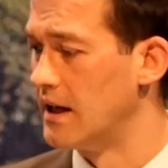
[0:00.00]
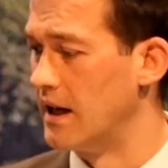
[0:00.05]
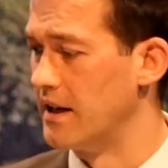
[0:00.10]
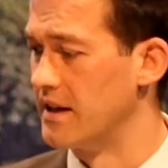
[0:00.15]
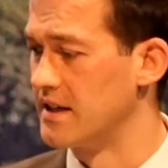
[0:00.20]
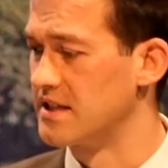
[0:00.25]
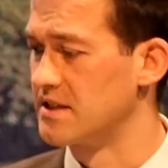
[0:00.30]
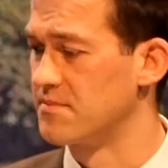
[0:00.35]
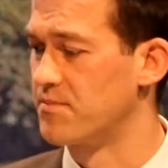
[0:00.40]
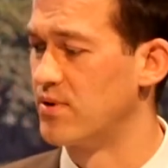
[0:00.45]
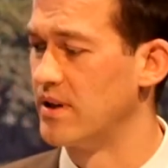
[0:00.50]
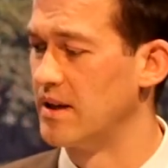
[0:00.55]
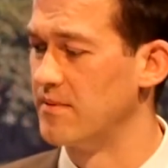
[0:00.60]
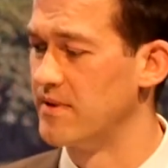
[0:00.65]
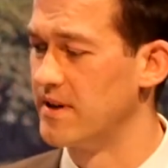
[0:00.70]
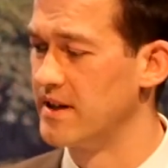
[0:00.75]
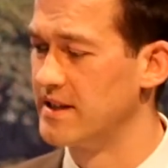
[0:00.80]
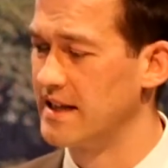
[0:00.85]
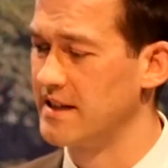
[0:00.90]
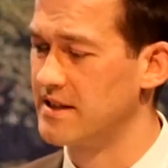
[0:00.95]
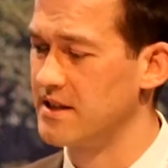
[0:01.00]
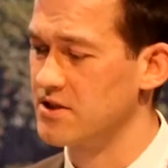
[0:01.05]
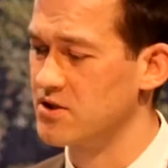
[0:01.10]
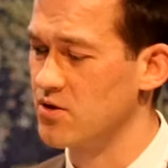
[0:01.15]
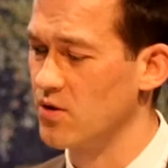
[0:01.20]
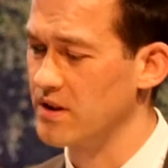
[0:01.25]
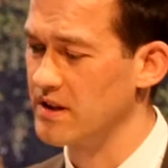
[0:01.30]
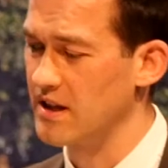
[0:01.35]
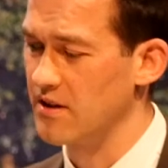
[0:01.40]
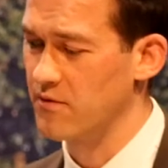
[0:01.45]
And this is preliminary data
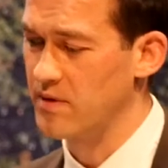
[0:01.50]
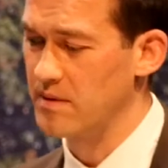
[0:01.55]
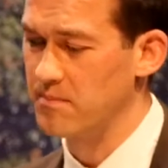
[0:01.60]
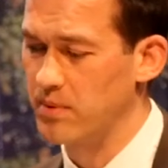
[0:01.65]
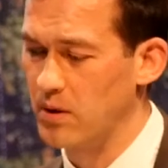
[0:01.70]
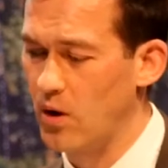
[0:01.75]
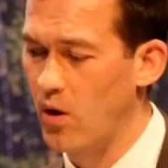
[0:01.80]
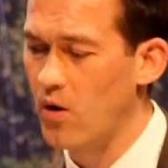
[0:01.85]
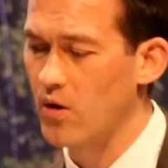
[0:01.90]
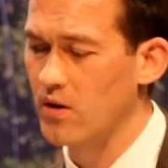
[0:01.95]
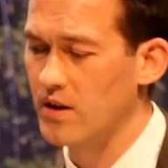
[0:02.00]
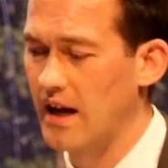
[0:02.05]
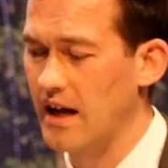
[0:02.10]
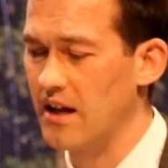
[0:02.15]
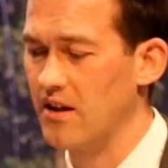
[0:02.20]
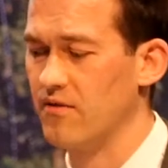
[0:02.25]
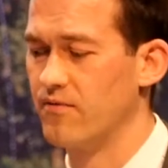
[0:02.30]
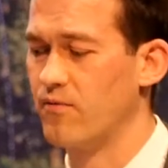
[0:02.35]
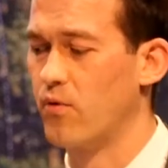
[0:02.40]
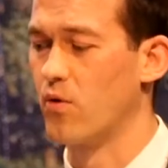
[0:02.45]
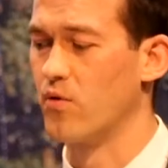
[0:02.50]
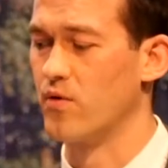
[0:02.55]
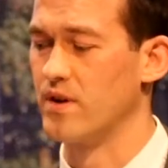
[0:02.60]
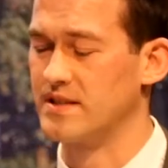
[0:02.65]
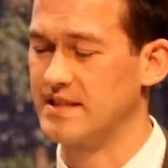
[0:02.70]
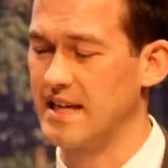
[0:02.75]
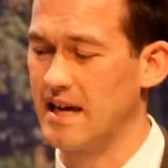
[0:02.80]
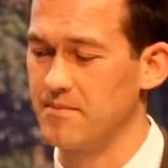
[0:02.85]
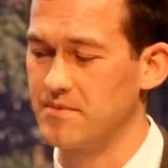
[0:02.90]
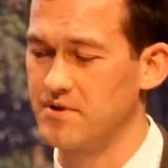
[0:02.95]
showing that if we block IL-4
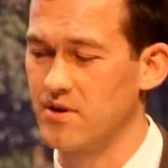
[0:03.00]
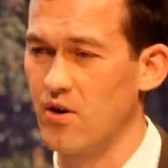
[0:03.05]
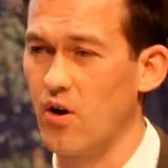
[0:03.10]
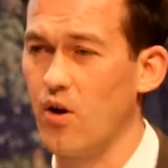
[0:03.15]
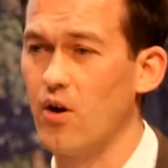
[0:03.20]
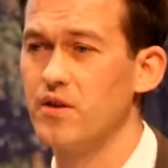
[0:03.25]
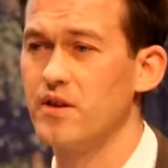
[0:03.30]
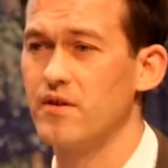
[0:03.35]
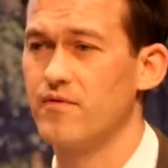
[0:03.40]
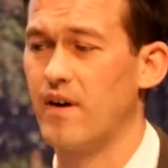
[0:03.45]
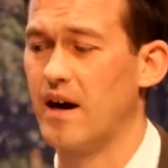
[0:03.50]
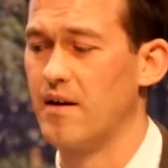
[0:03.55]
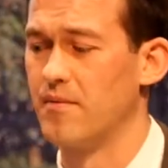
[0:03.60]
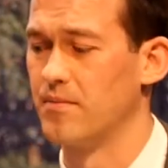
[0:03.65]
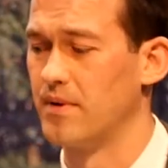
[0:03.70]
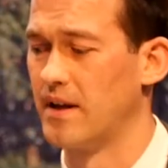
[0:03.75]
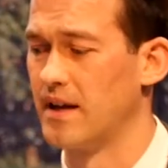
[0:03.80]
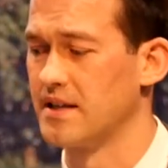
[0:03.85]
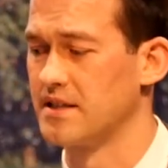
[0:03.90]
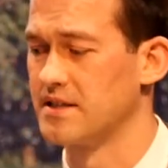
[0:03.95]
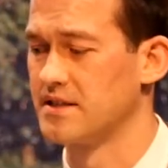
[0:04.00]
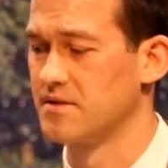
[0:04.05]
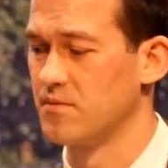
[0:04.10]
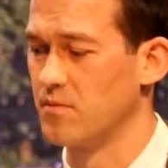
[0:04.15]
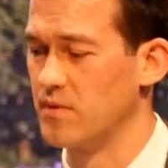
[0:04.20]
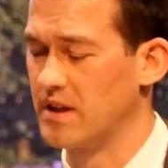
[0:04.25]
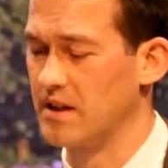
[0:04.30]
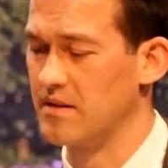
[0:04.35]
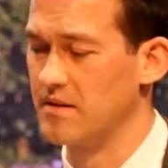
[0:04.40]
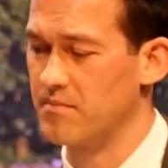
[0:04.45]
receptor on the fibroblasts,
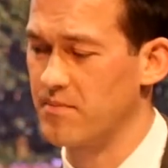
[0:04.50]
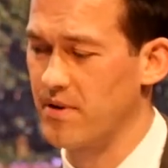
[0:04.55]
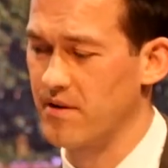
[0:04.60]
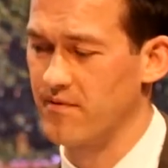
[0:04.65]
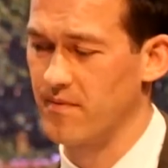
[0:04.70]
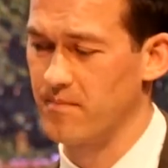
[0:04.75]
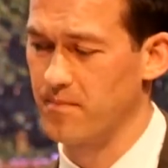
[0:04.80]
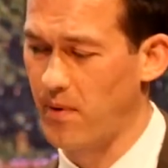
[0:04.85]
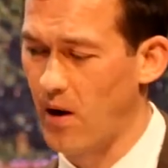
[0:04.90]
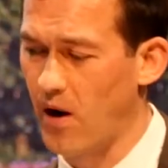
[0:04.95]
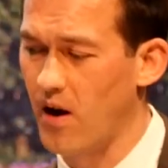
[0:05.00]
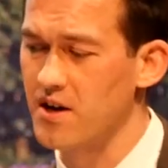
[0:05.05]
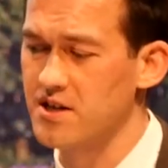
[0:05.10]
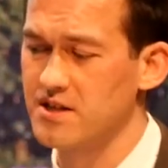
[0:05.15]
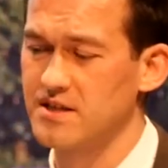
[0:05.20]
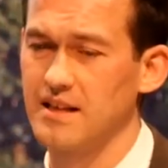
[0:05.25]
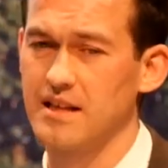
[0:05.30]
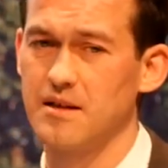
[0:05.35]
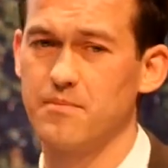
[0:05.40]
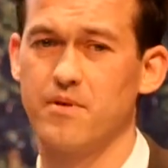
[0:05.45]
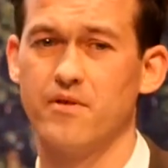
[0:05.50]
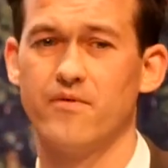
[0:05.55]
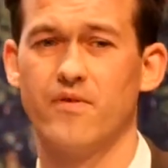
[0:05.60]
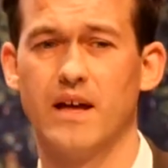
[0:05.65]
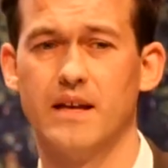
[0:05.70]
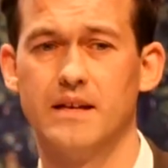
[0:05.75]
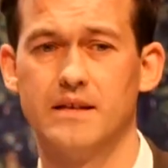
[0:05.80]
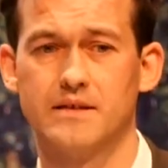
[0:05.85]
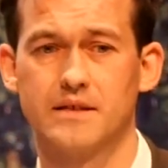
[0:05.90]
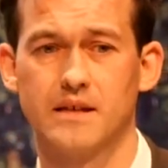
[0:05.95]
we can partially
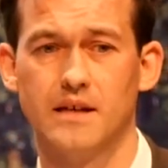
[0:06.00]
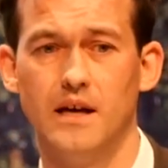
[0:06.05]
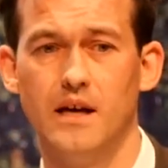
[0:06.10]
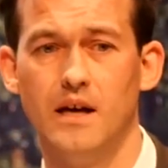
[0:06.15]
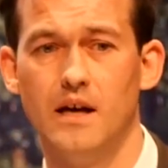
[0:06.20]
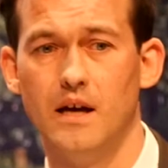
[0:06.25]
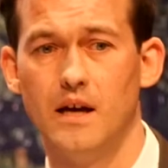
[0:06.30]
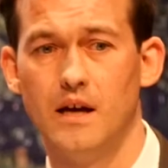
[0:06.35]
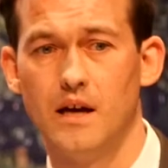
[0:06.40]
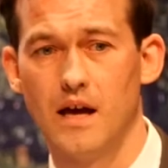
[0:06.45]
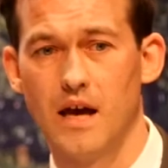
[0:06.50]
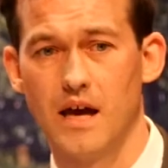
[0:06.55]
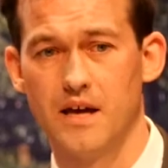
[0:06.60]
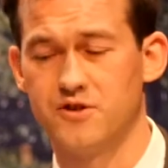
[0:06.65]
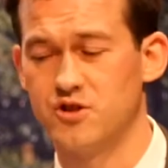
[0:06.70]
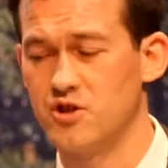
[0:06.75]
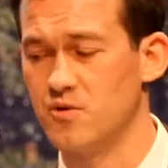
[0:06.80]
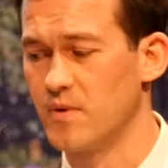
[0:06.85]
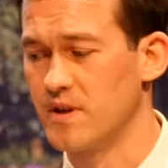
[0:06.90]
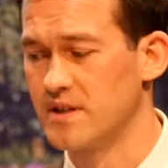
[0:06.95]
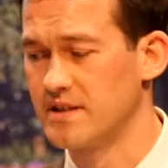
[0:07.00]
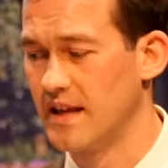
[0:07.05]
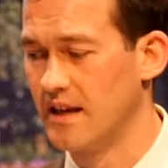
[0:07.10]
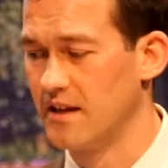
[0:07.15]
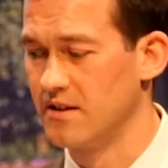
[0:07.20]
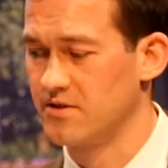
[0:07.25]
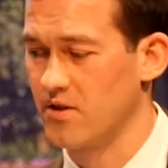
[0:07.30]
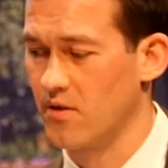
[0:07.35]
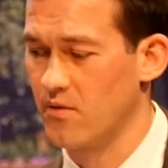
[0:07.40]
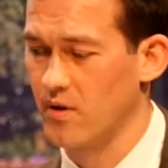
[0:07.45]
prevent tumor
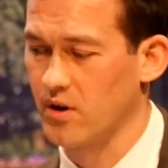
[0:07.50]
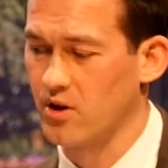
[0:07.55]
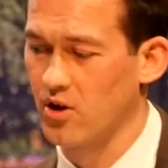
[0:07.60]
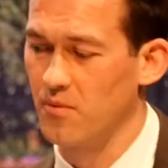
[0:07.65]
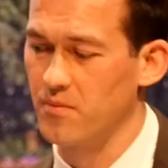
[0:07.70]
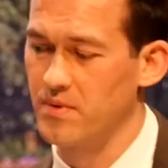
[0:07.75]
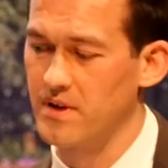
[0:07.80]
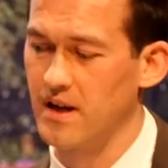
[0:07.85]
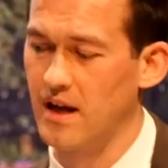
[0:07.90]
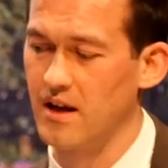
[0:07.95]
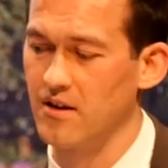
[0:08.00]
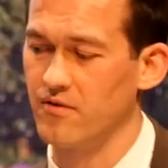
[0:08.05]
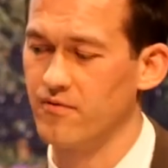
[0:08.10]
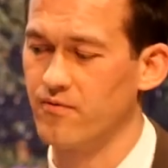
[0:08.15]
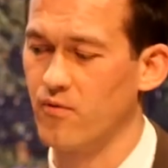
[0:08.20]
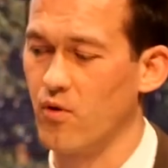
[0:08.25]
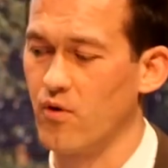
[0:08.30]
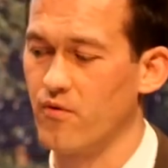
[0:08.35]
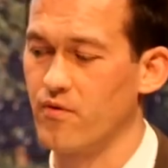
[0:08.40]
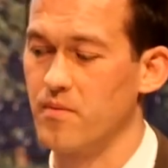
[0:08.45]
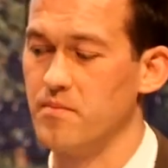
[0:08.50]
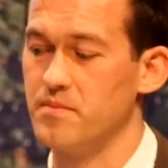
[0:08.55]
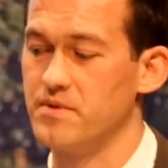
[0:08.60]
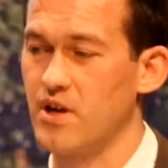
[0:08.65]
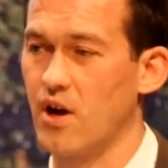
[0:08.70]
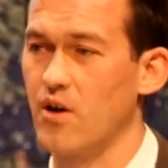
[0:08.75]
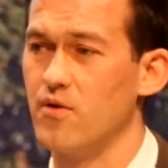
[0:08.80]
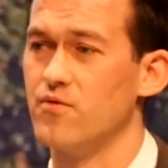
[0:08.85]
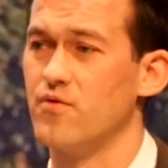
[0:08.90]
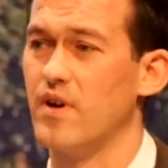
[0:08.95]
cells or recombinant IL-4 from
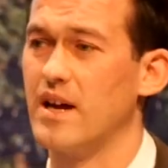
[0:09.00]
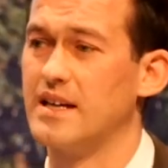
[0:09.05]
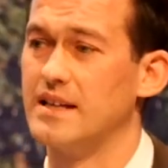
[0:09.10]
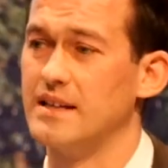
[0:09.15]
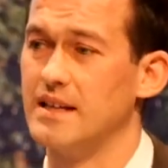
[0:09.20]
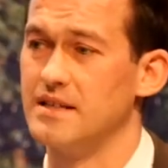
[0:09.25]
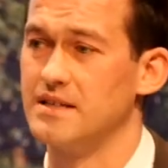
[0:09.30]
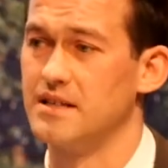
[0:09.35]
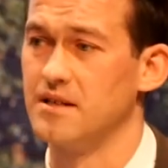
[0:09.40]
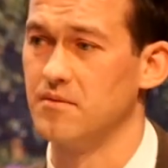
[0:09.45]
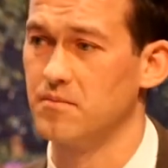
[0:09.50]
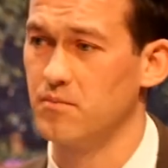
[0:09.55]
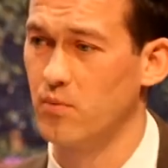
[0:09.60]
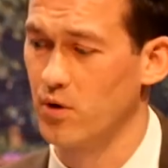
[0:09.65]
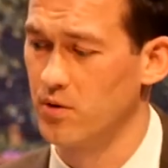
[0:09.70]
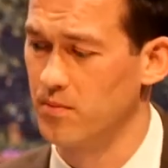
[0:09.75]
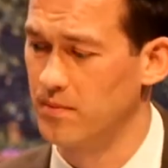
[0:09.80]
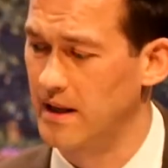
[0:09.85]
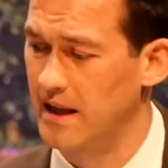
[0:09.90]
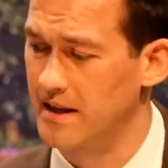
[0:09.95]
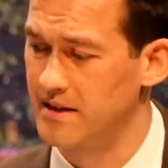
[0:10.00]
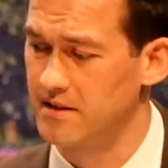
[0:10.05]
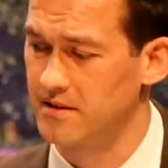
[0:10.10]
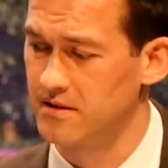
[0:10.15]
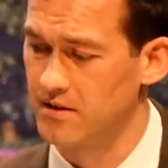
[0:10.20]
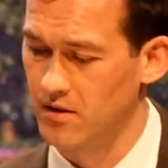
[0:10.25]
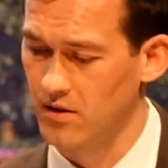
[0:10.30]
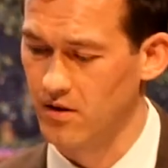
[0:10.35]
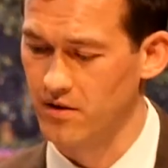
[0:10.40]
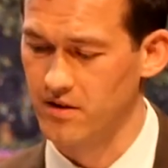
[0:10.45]
downregulating
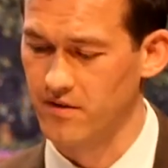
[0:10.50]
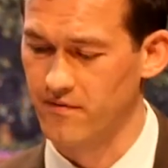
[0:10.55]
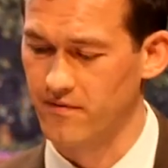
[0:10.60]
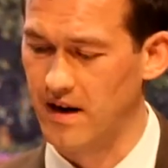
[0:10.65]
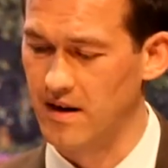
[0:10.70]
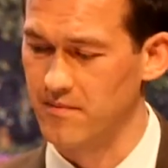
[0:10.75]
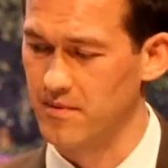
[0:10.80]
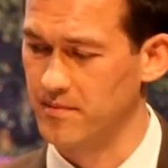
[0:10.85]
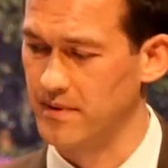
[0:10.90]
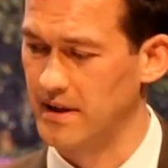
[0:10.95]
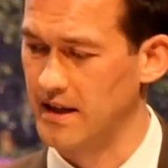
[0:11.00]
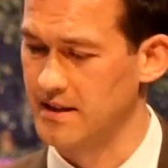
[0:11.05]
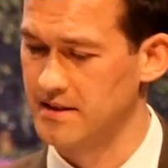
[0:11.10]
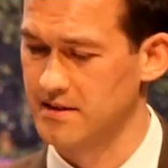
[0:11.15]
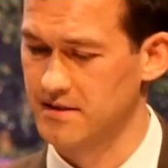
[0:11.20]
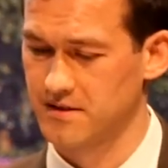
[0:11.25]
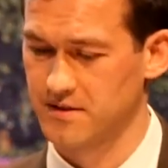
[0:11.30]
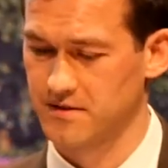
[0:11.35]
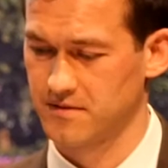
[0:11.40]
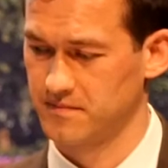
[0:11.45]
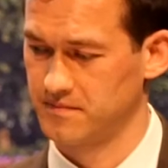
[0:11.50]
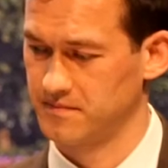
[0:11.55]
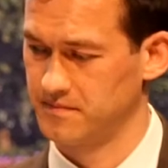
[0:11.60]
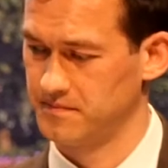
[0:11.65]
podoplanin on the fibroblasts.